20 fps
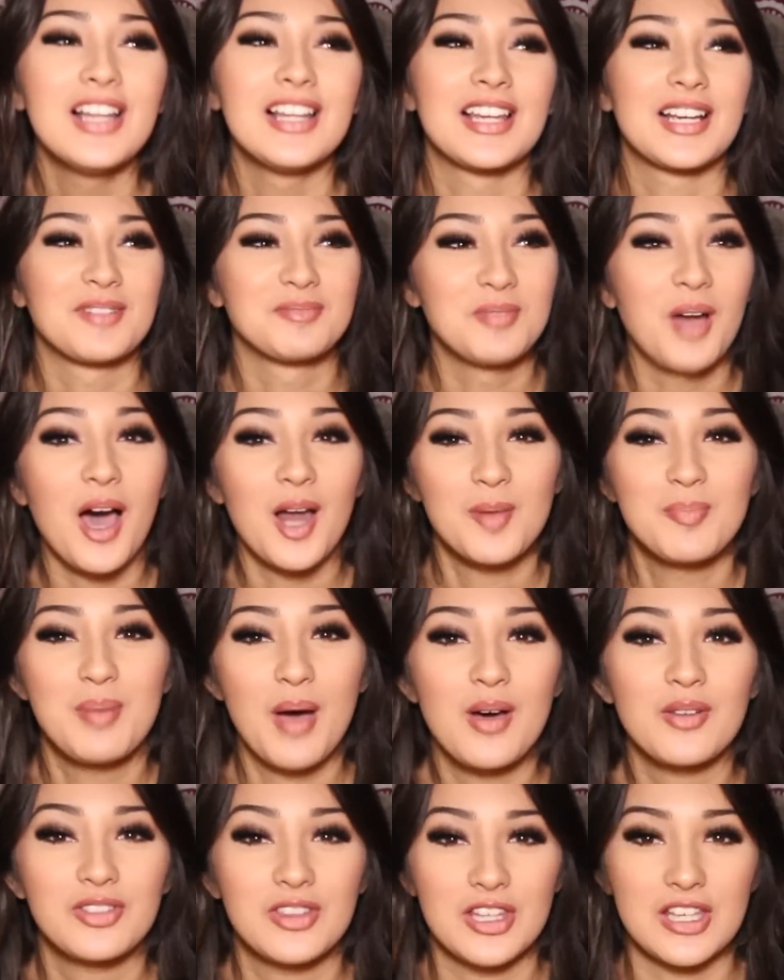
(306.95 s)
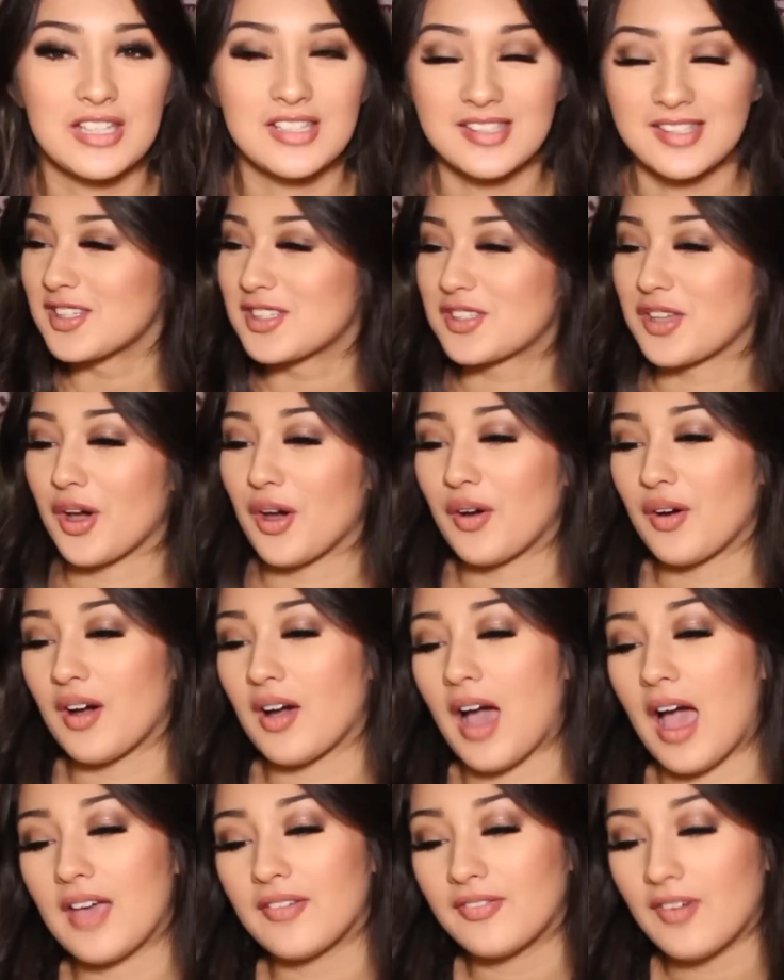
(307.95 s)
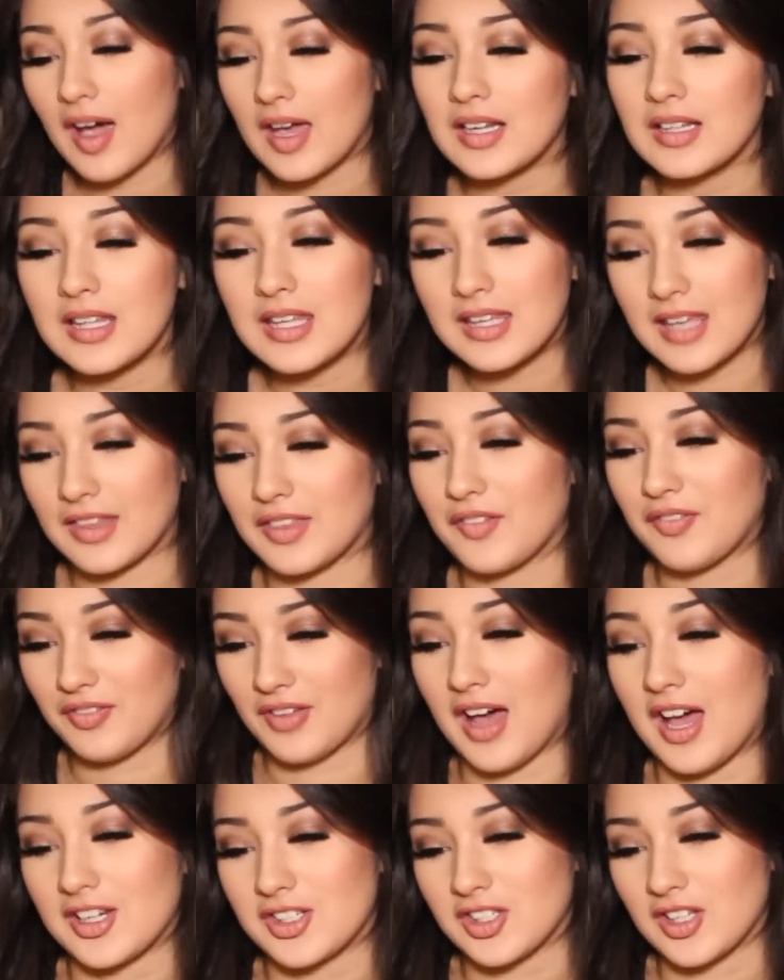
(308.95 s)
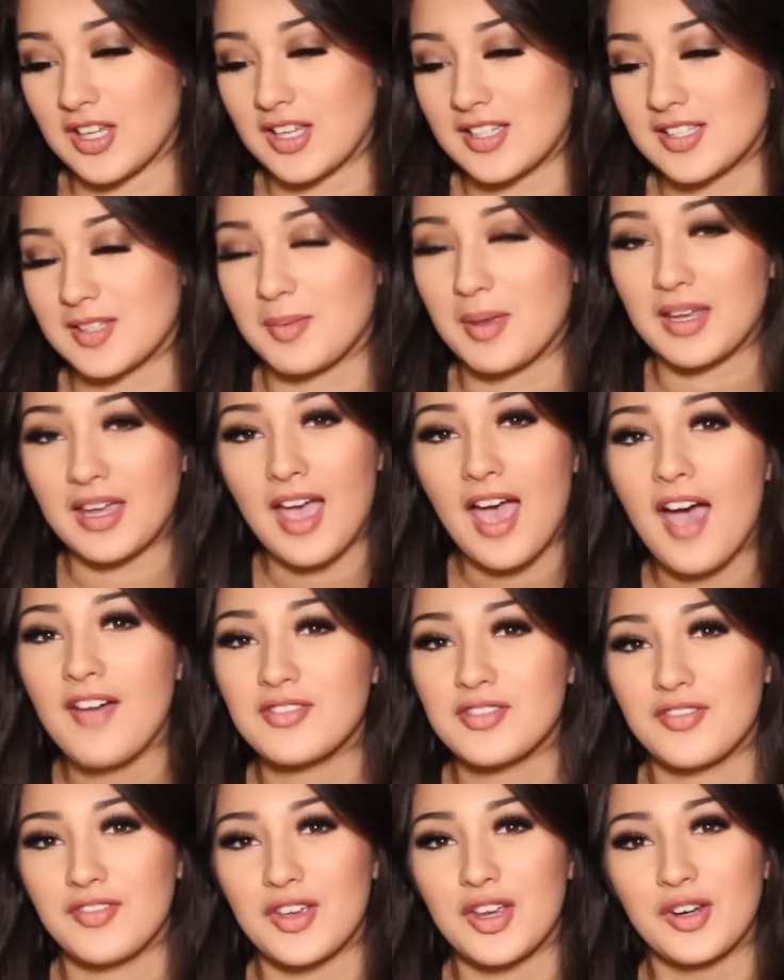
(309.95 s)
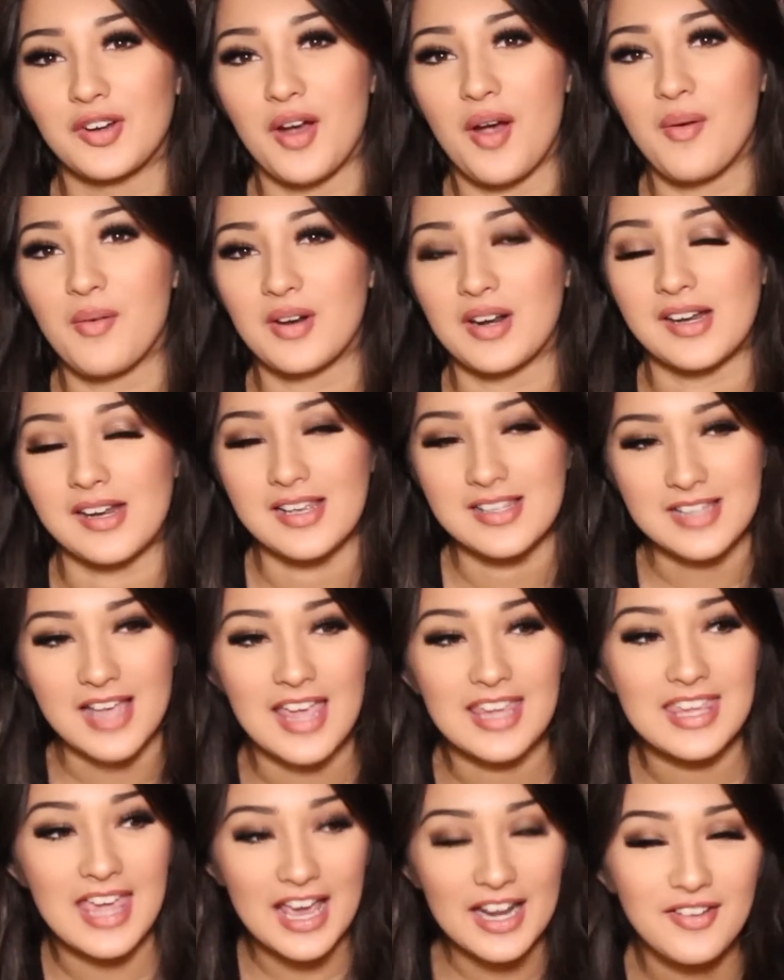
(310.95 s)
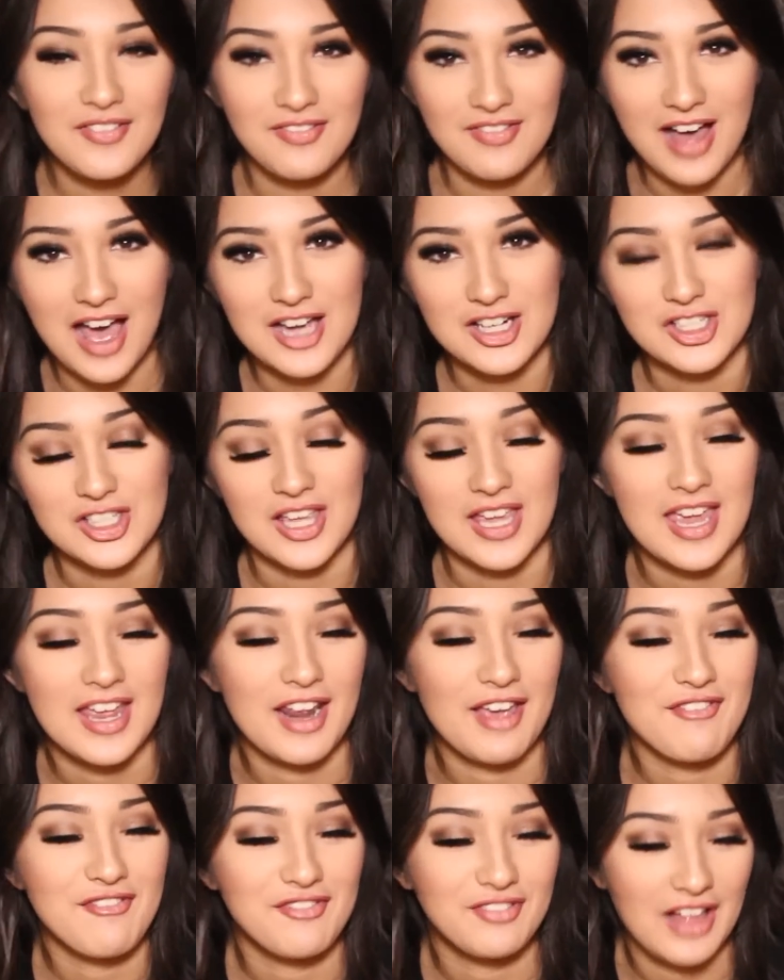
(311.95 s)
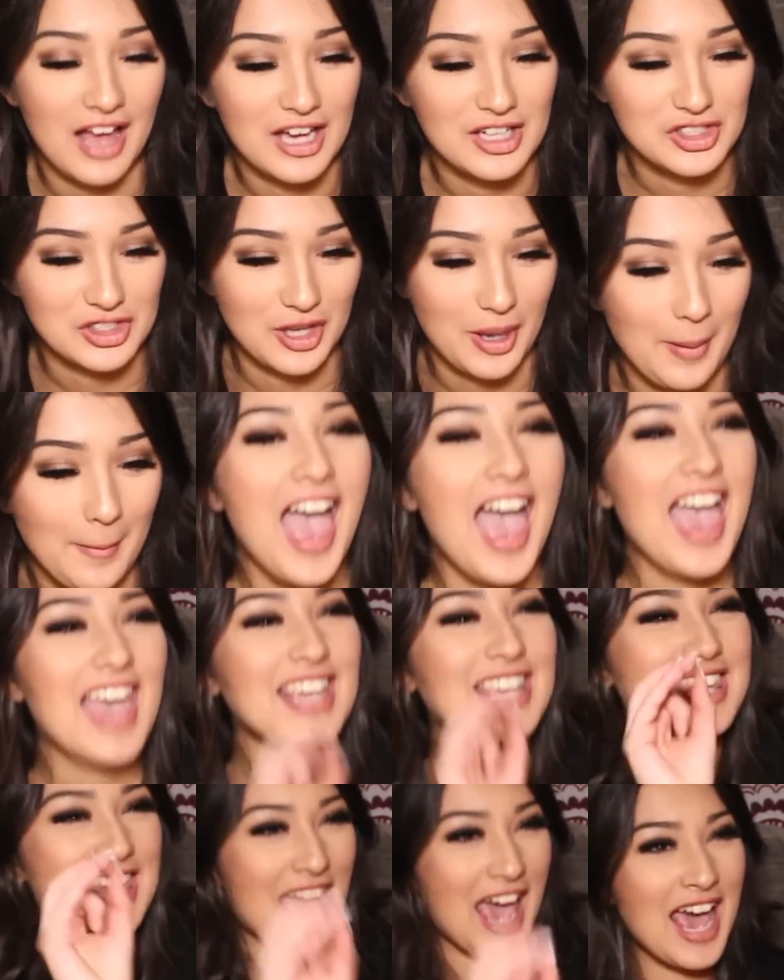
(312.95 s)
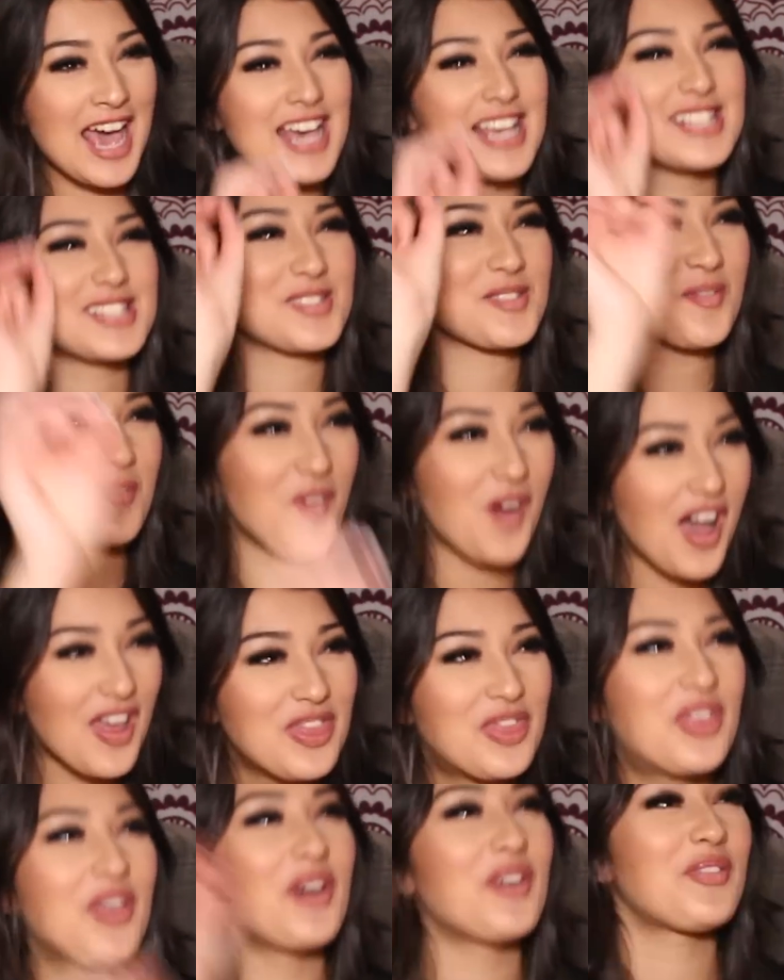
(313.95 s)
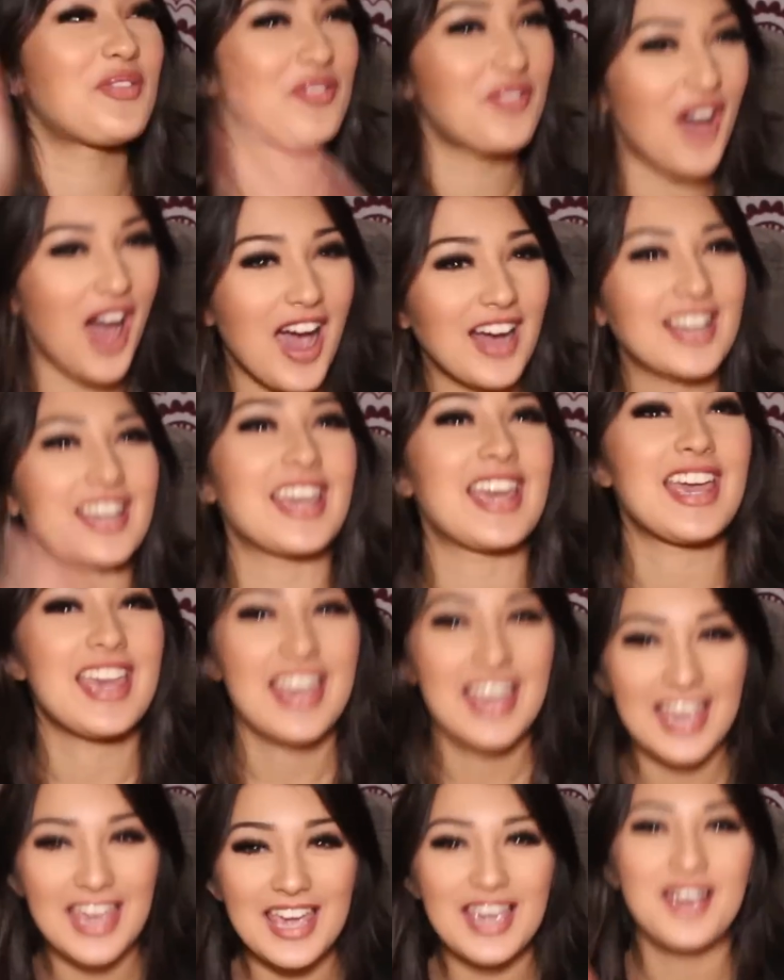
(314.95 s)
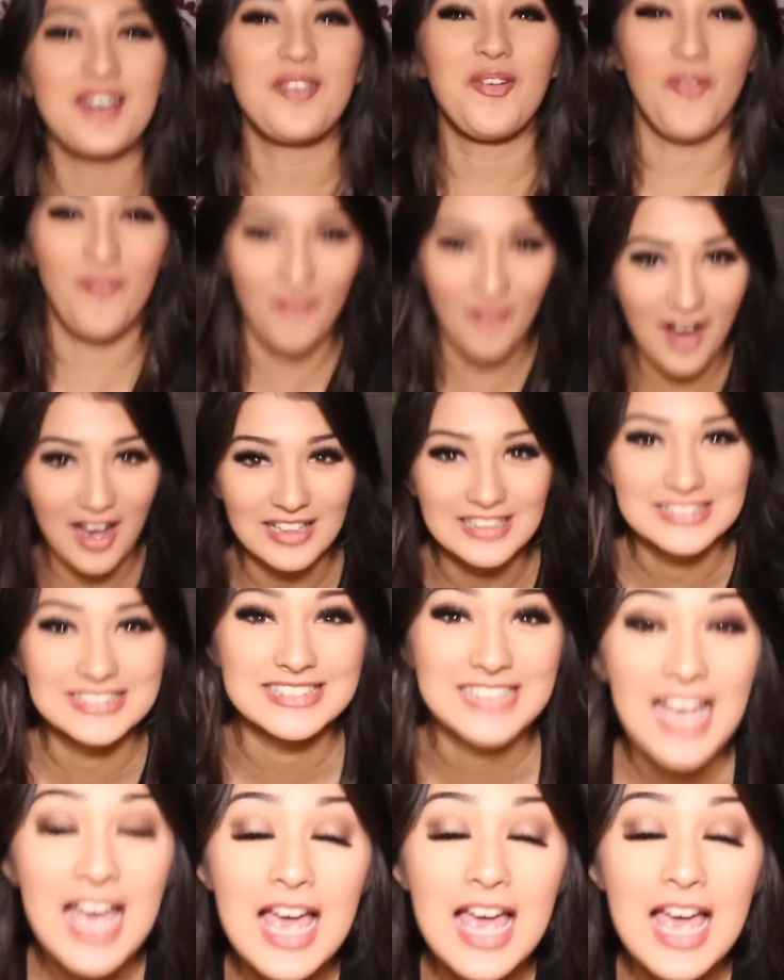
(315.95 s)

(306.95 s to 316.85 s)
Like, I'm not about this. So I finally get the flashlight. So I'm like, I have to figure out what it is. I get a flashlight and I flash it. And guess what the fuck it was?